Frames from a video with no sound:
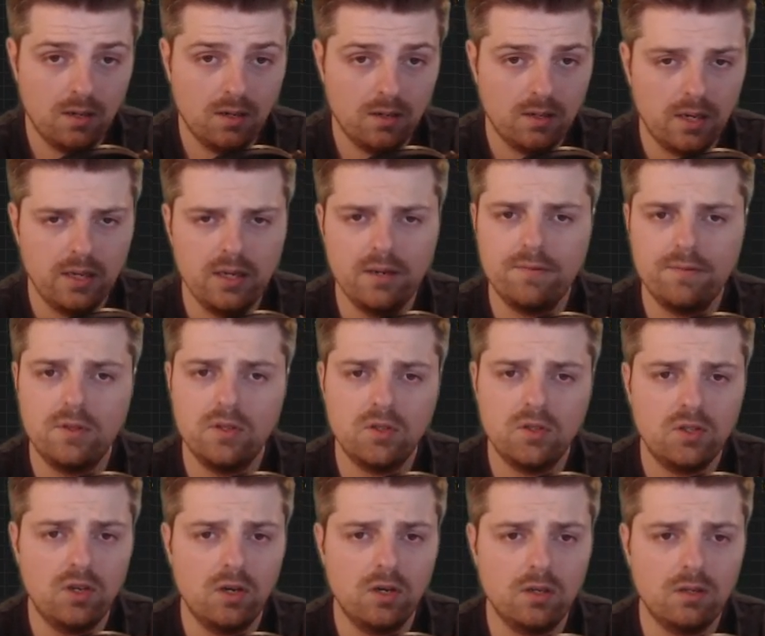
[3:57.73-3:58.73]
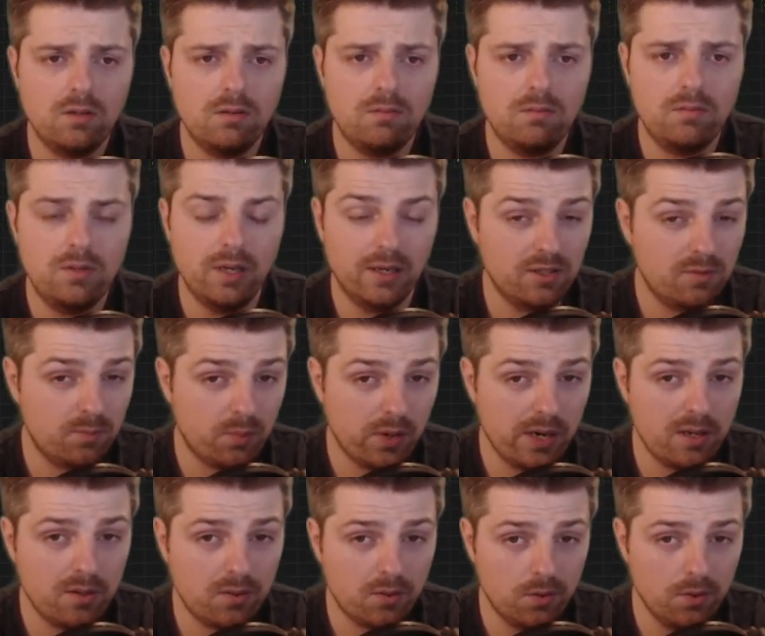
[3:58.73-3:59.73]
And if the stock does
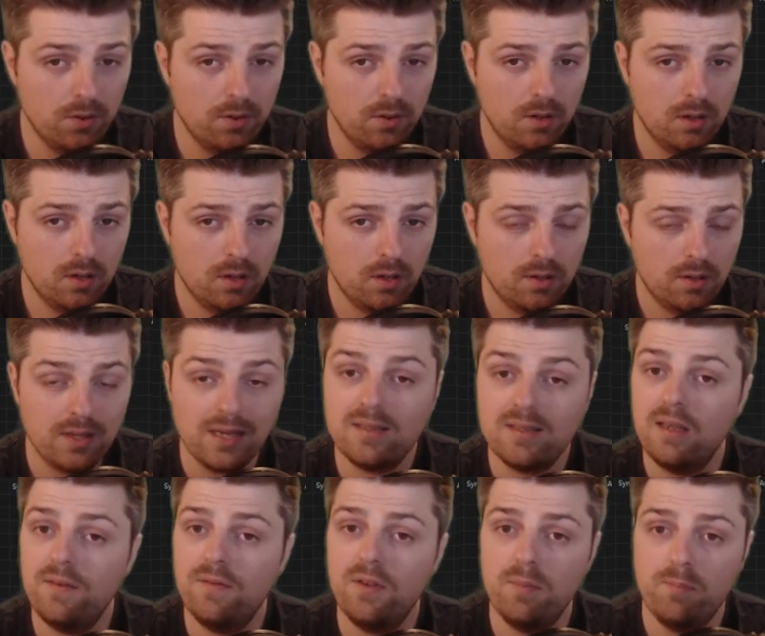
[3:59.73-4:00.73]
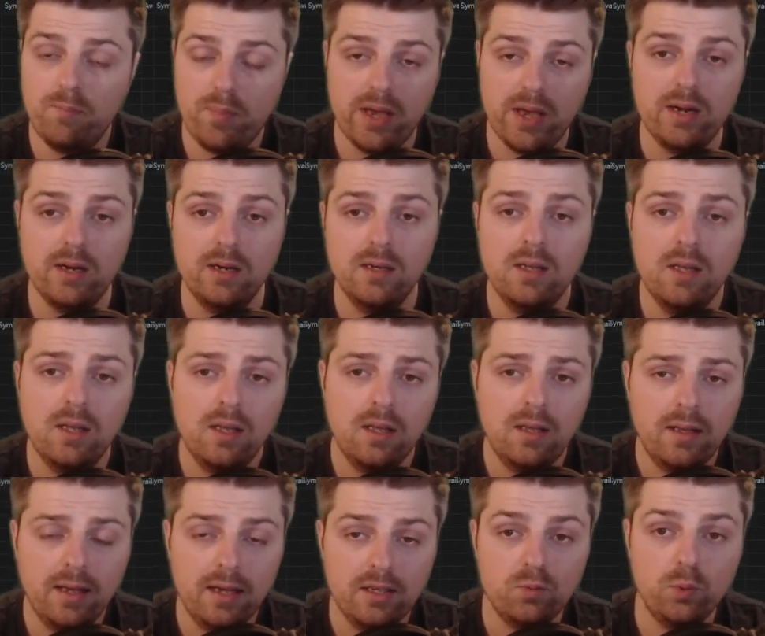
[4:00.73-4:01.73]
break through, that's even better,
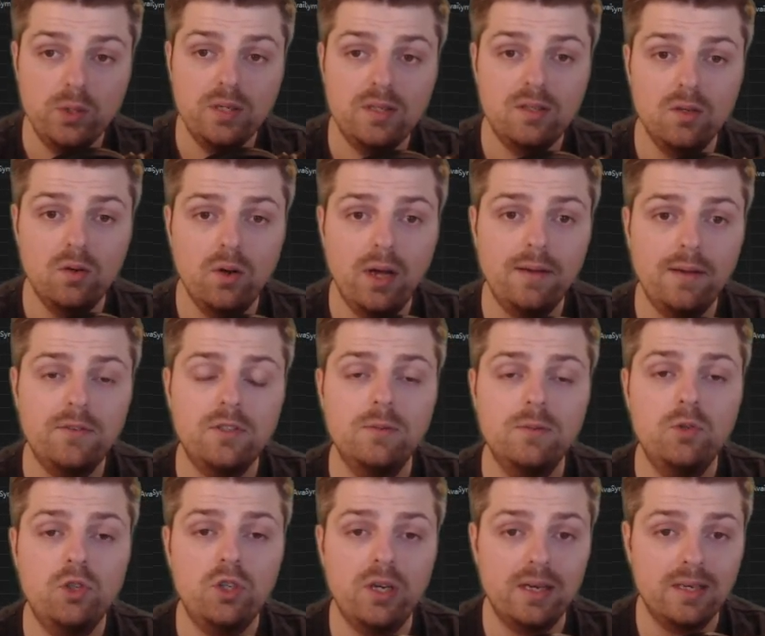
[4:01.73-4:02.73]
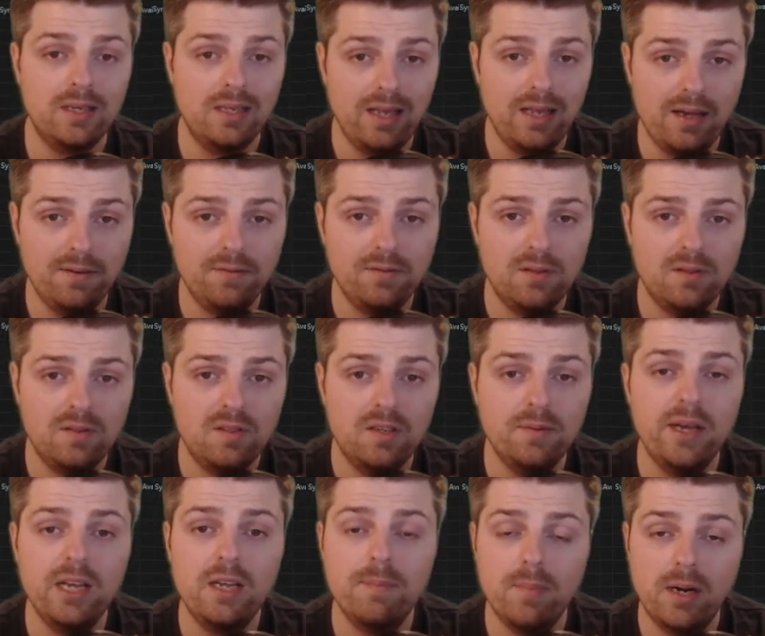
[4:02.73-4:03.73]
as we still have some shares left to
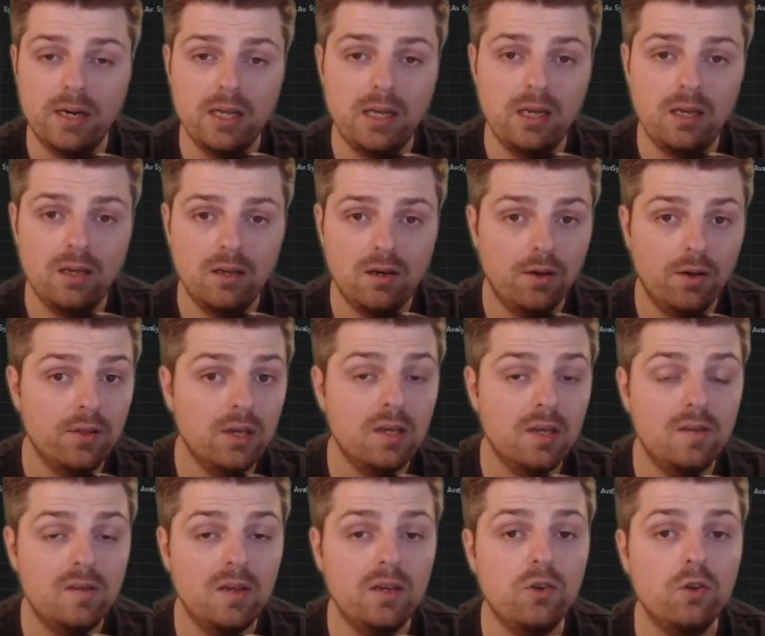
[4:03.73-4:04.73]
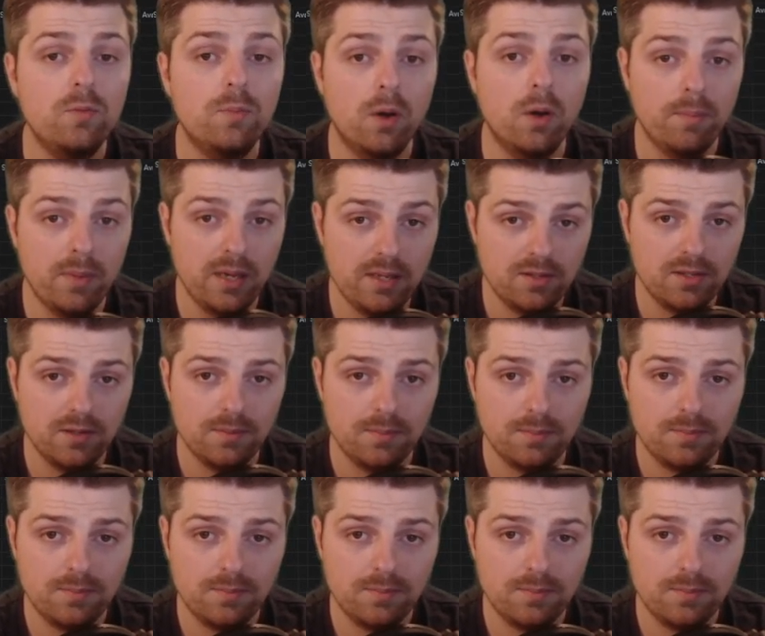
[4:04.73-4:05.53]
make money on the continued momentum.